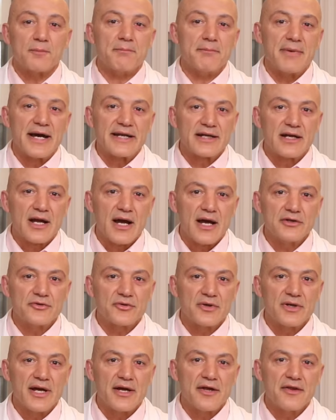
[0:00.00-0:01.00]

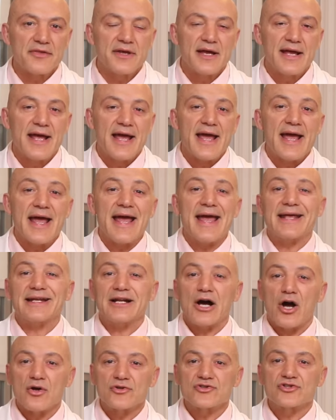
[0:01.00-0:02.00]
mitochondrial health, and
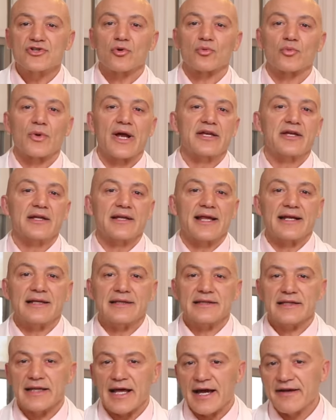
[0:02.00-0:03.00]
also regulate
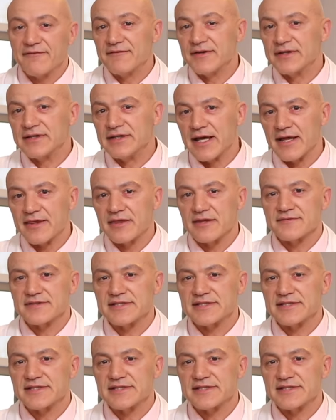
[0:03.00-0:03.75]
life and death of